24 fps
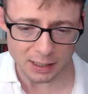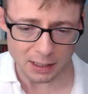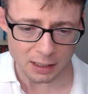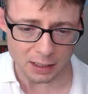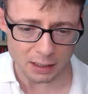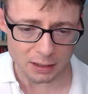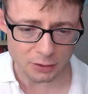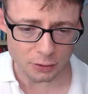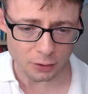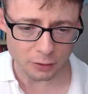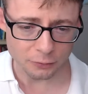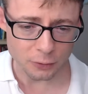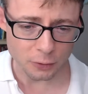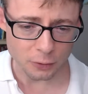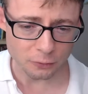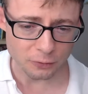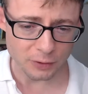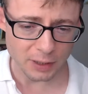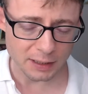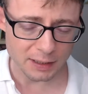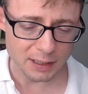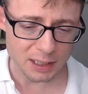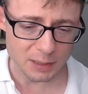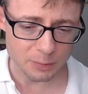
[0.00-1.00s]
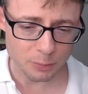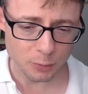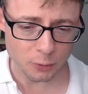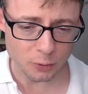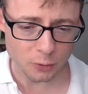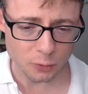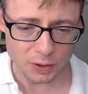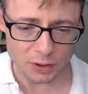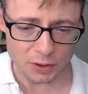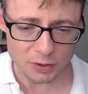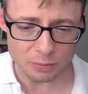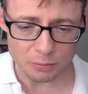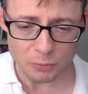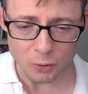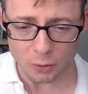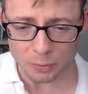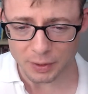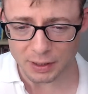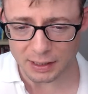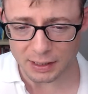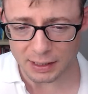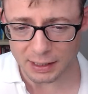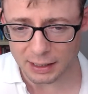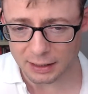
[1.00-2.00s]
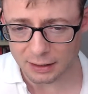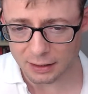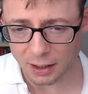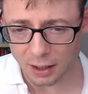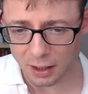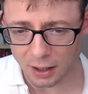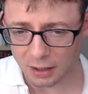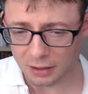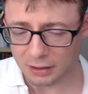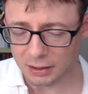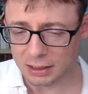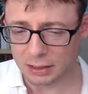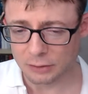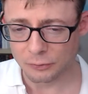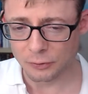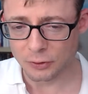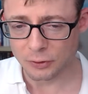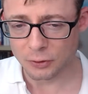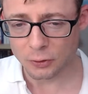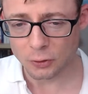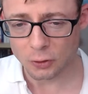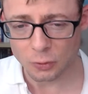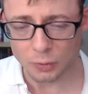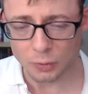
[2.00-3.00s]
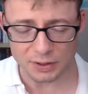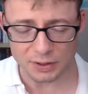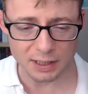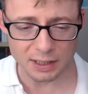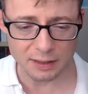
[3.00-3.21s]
So, if you've read this book, which moment hit the hardest for you?